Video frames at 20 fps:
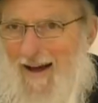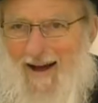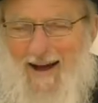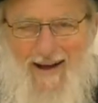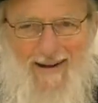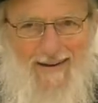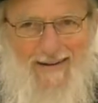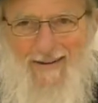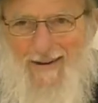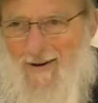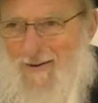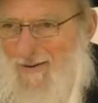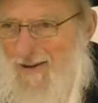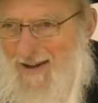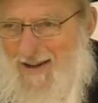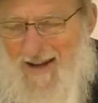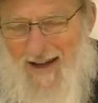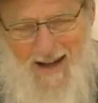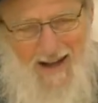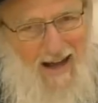I don't know.
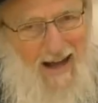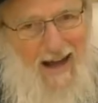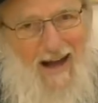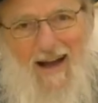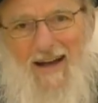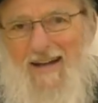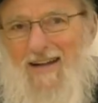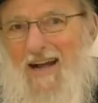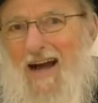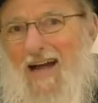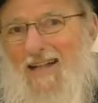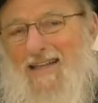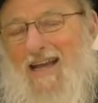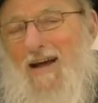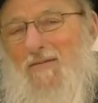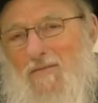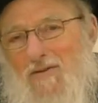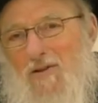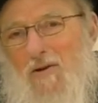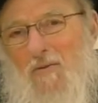God
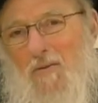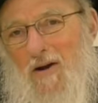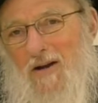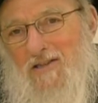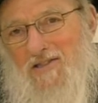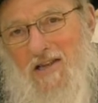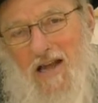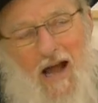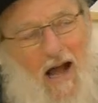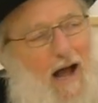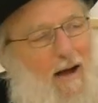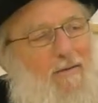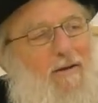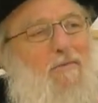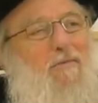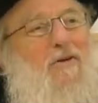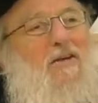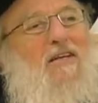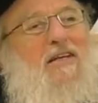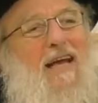gave me the words. I'm
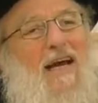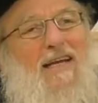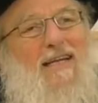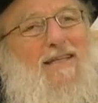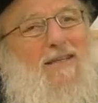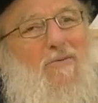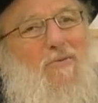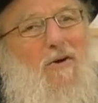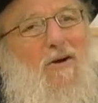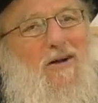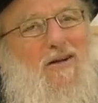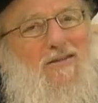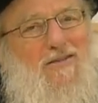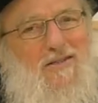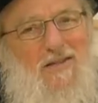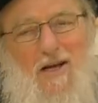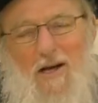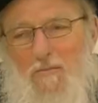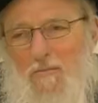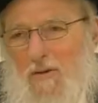communicating the
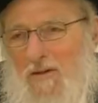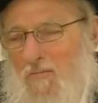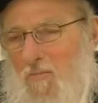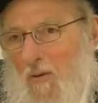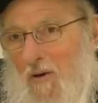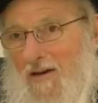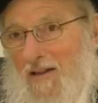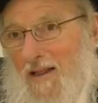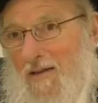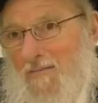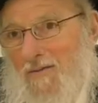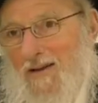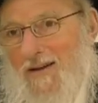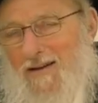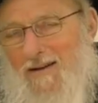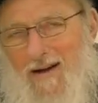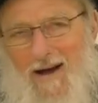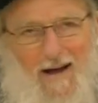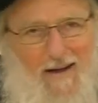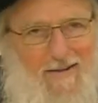words. But what do they
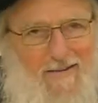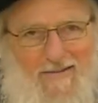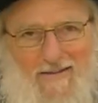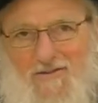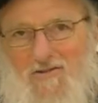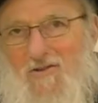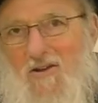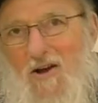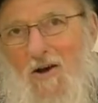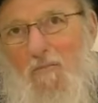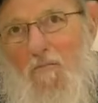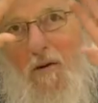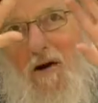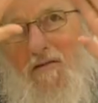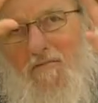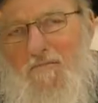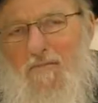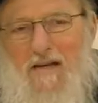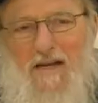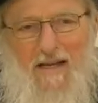mean? It's
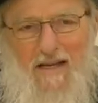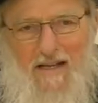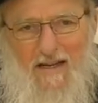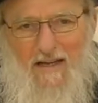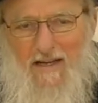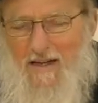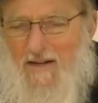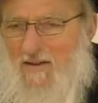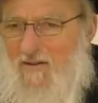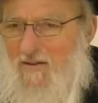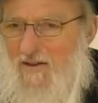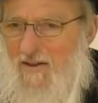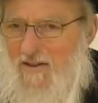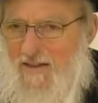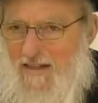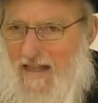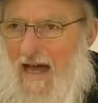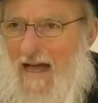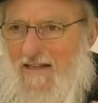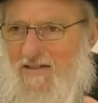above me.
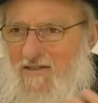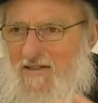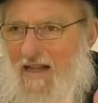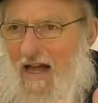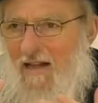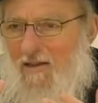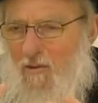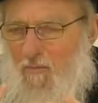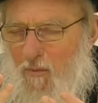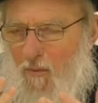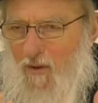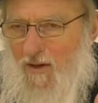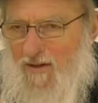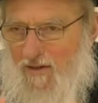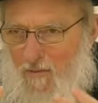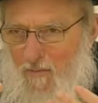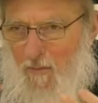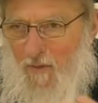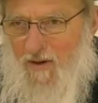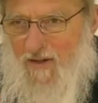That's not the point.
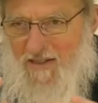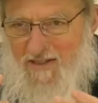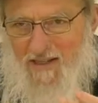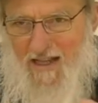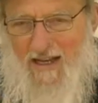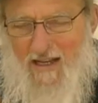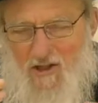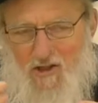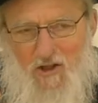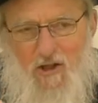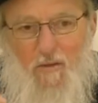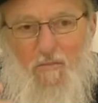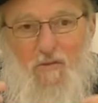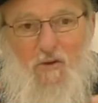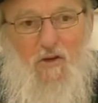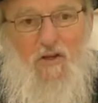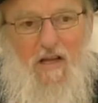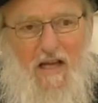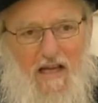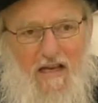The point is that he should
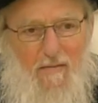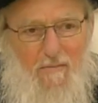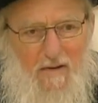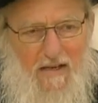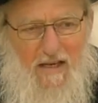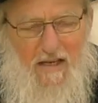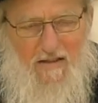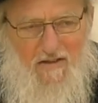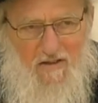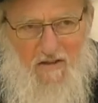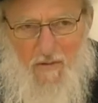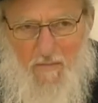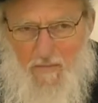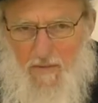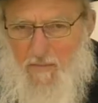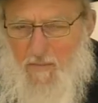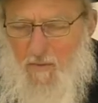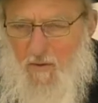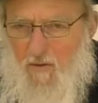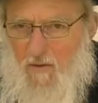communicate a meaning to the
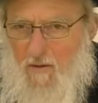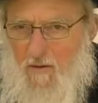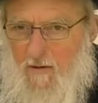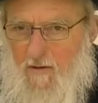people.